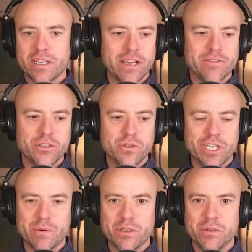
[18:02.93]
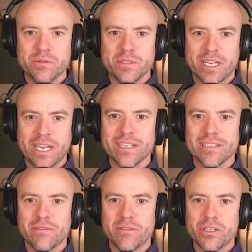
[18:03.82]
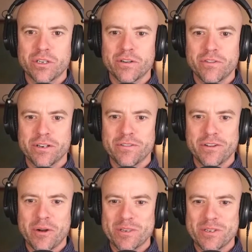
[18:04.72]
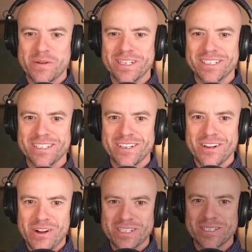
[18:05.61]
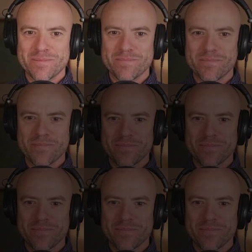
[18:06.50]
I'd love to chat with you again in the future if you're Super. if you're open to it. Awesome. Love it.